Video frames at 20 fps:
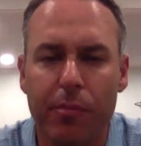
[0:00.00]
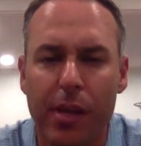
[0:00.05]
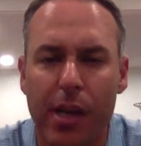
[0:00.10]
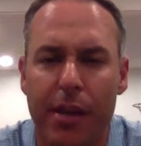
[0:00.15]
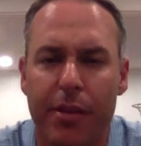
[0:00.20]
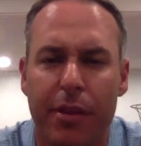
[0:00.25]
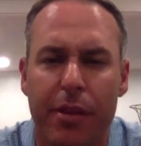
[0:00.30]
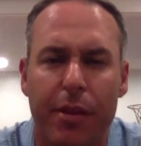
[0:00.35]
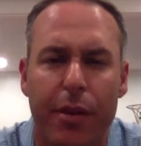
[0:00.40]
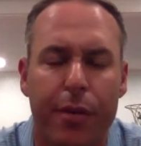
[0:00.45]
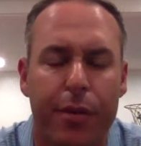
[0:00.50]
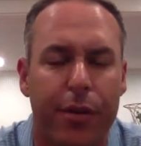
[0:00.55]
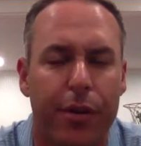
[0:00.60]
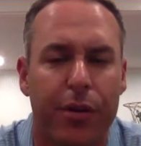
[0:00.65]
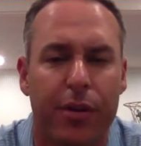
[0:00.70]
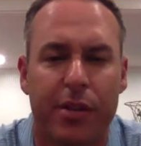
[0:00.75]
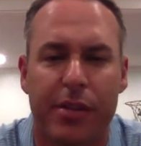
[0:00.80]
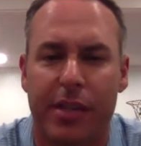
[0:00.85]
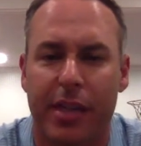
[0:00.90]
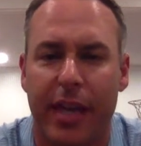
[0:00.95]
And then the
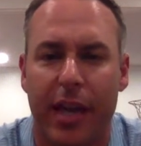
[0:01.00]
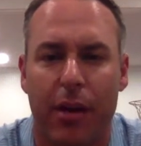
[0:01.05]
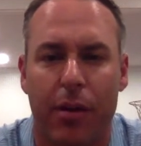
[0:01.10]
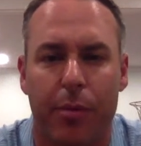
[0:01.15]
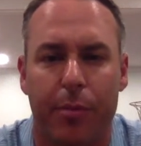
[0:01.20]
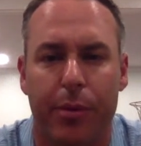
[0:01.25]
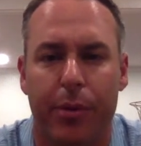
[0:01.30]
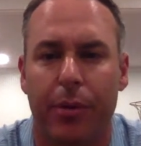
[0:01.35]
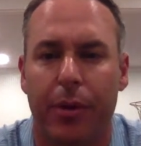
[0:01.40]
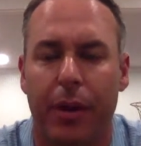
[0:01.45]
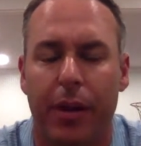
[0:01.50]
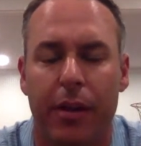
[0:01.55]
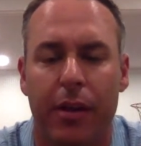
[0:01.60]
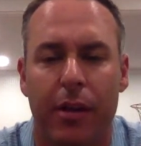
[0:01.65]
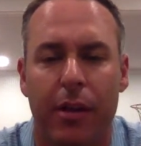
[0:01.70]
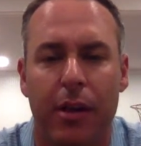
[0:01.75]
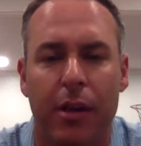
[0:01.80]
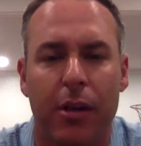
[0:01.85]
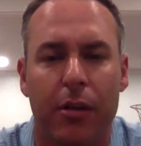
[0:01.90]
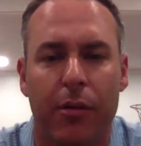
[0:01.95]
third is accountability,
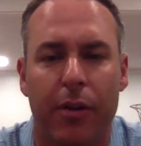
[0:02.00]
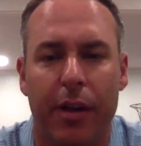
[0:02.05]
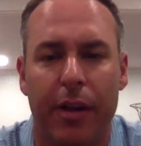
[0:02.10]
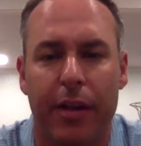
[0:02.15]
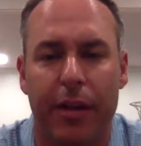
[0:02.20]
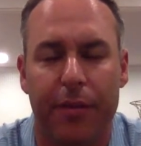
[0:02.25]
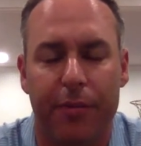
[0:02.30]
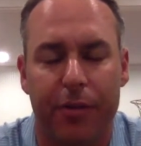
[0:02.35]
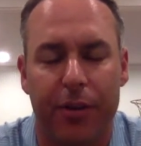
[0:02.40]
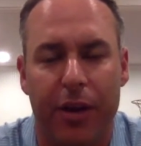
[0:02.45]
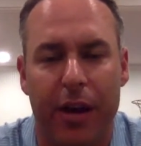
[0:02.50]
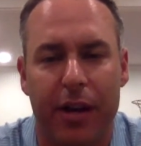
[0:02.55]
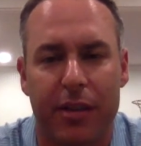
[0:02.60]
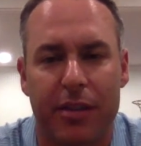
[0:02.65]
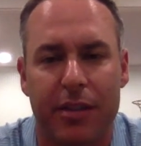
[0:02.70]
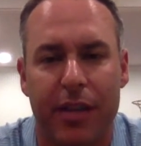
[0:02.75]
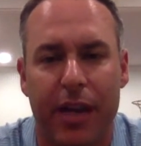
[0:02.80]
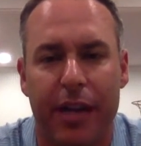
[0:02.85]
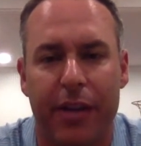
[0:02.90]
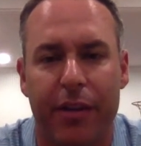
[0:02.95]
right? If you're out of
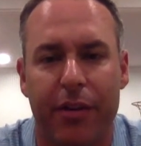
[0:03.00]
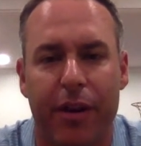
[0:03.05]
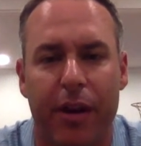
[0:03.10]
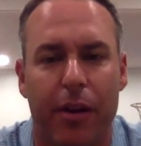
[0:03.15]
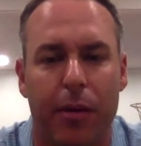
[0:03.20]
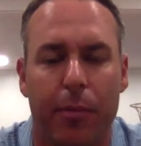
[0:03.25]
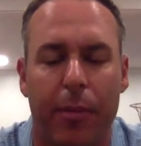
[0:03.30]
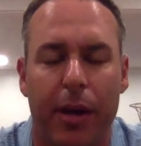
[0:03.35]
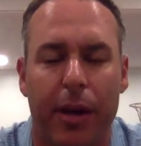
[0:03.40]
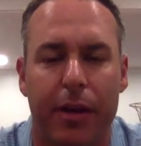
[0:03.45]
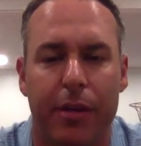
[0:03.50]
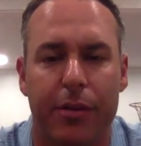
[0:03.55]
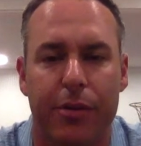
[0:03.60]
sight, you're out of mind.